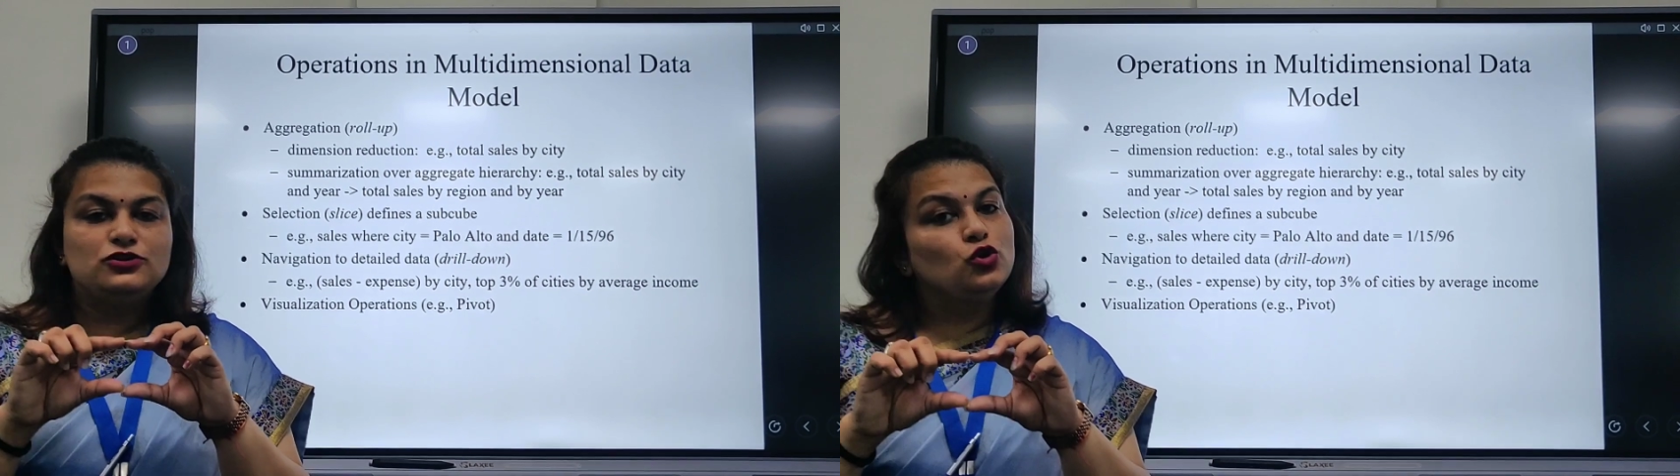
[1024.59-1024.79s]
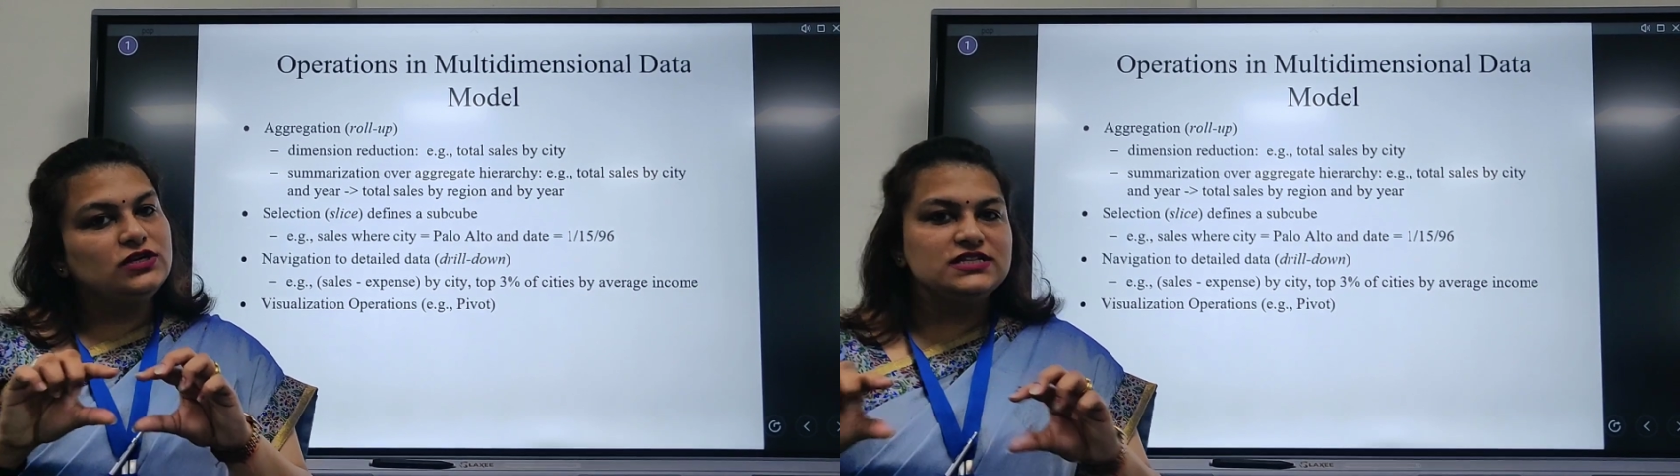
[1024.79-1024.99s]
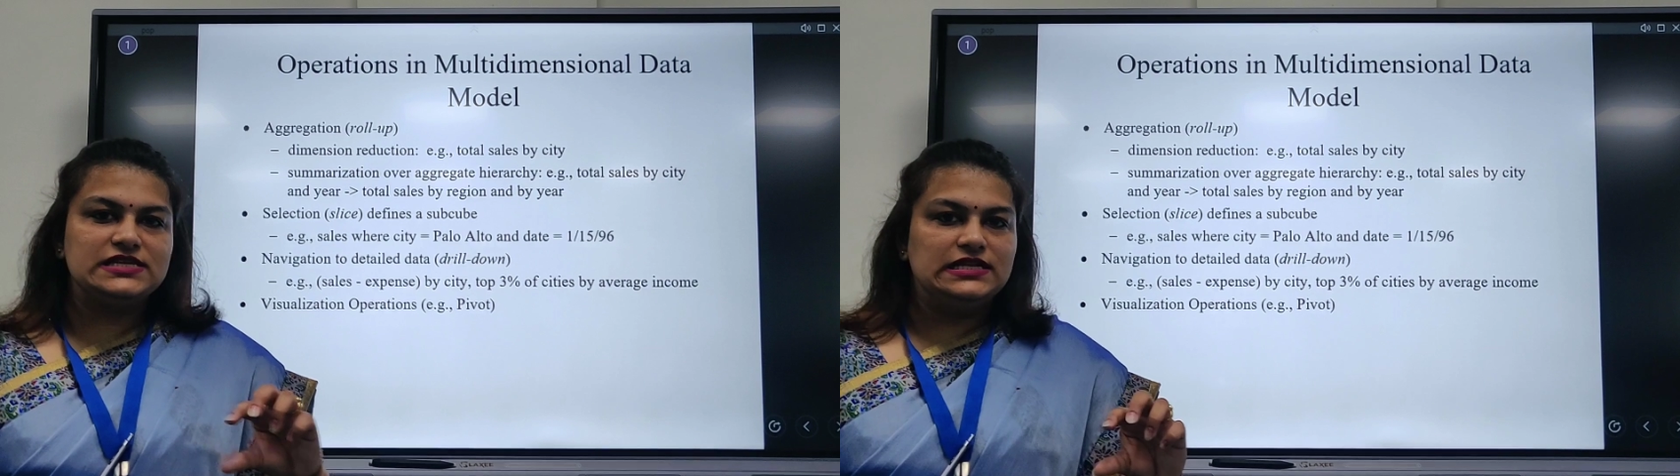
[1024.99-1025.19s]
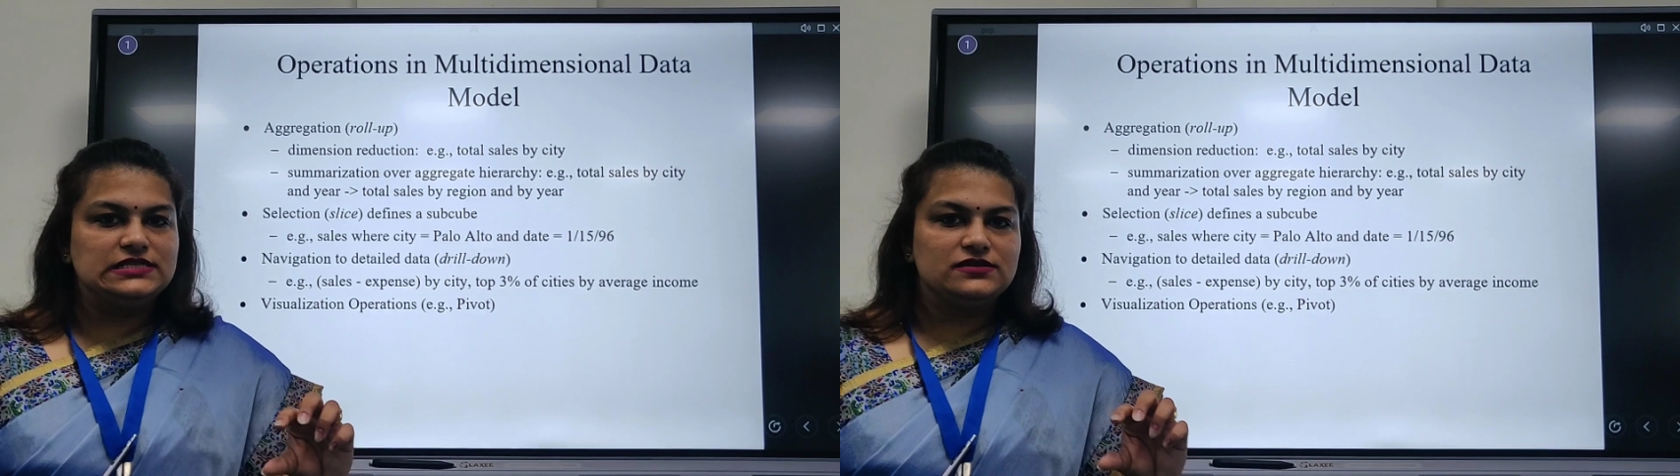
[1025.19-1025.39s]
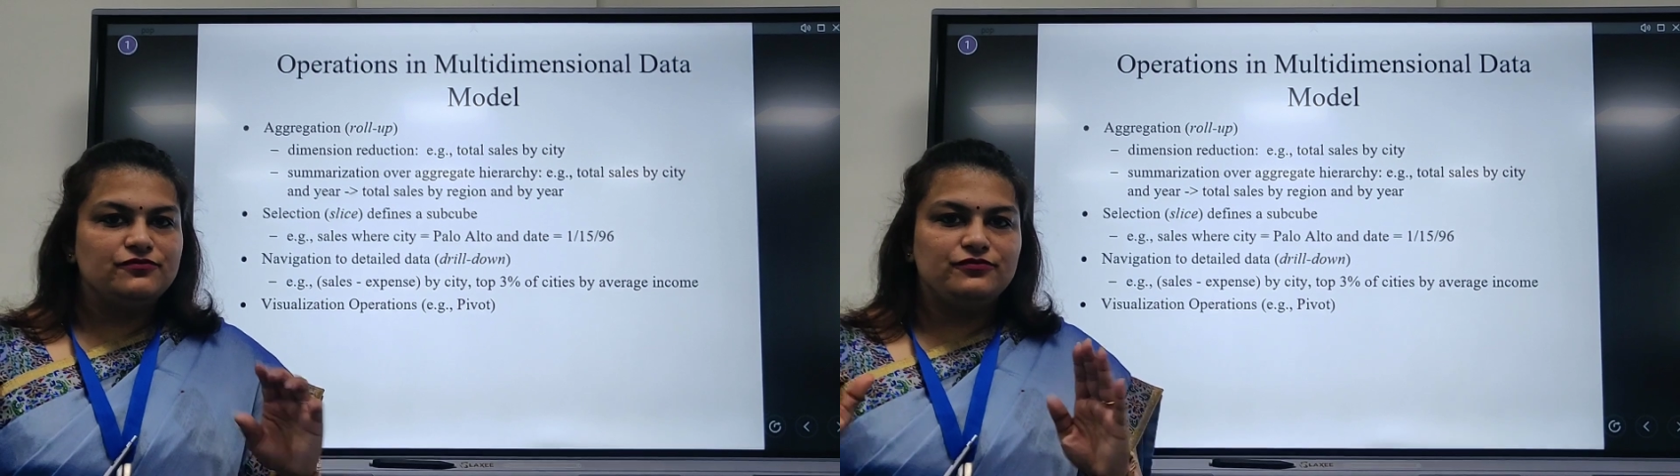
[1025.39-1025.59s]
Total
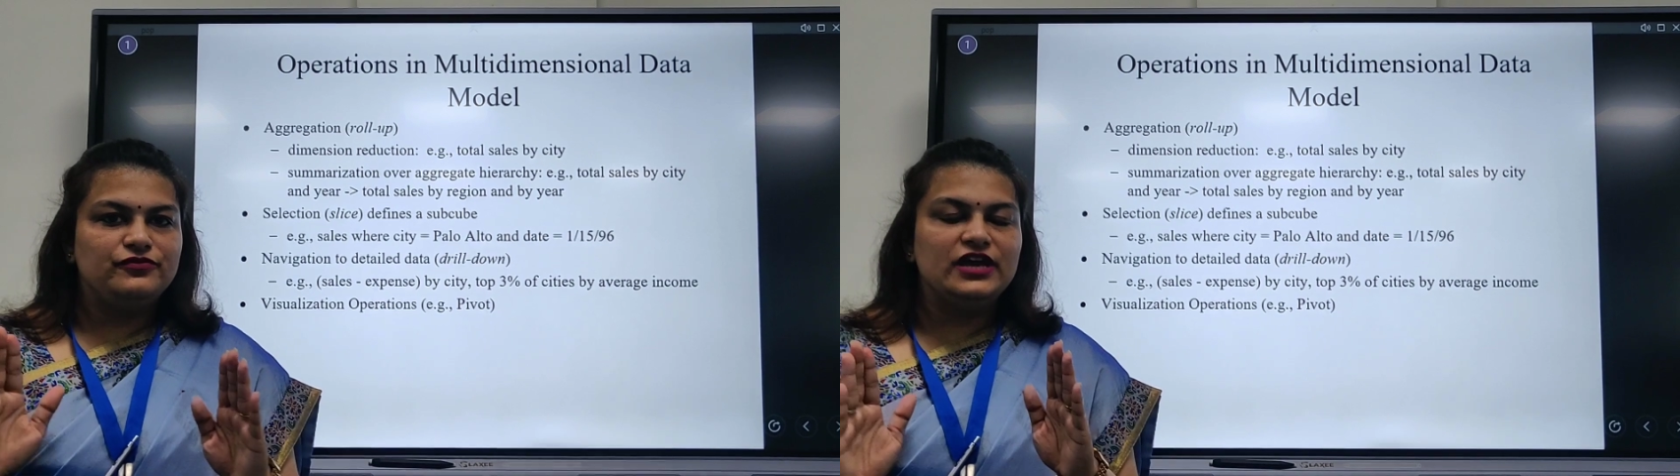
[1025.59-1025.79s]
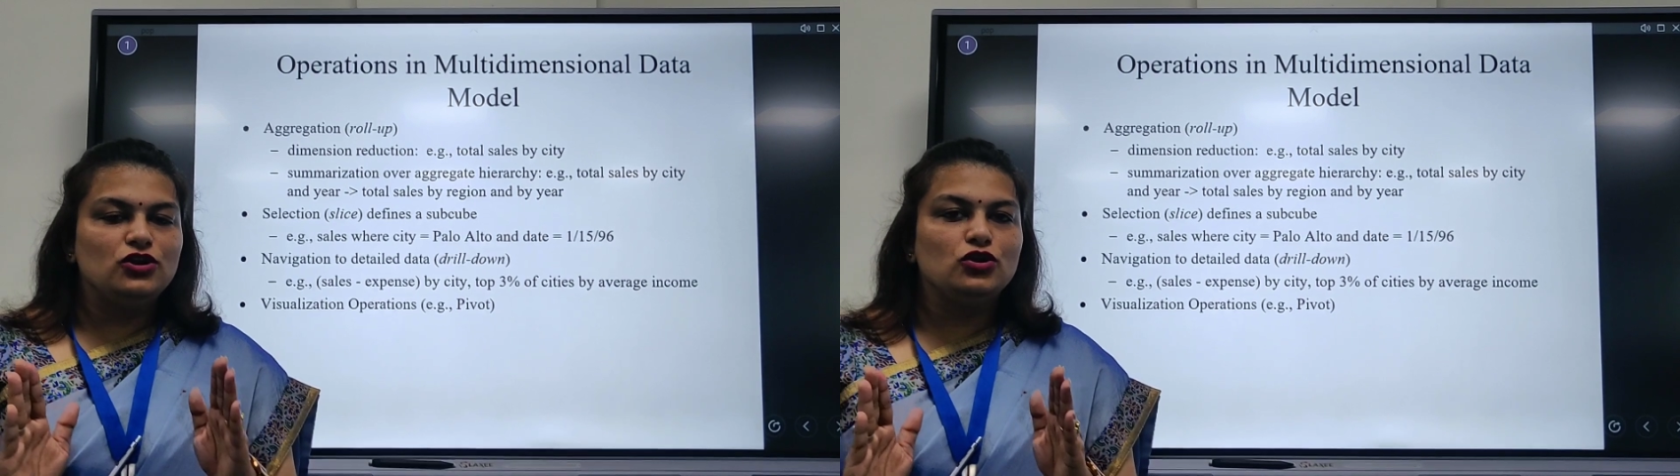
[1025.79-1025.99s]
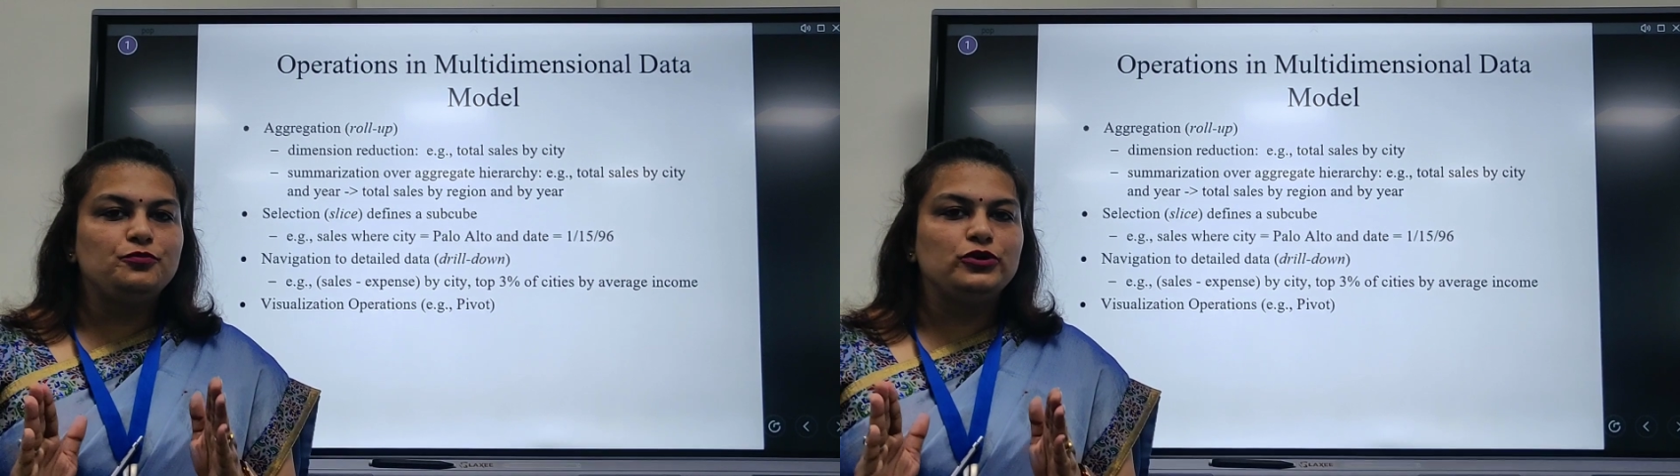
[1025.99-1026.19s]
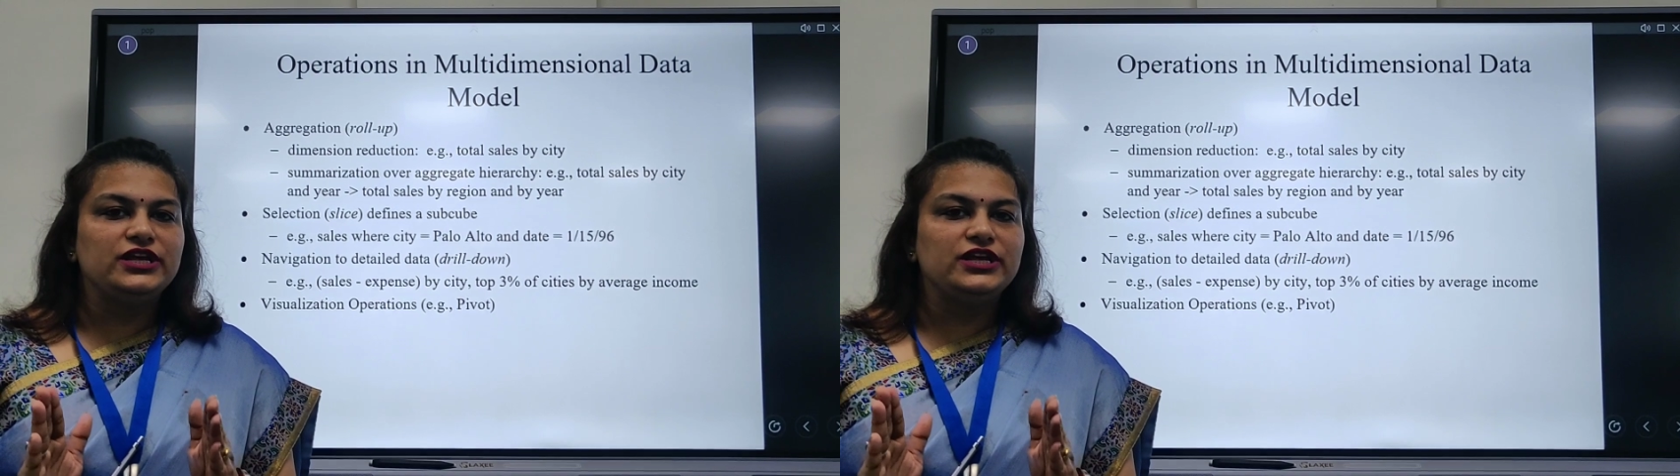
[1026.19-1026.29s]
sales, we are not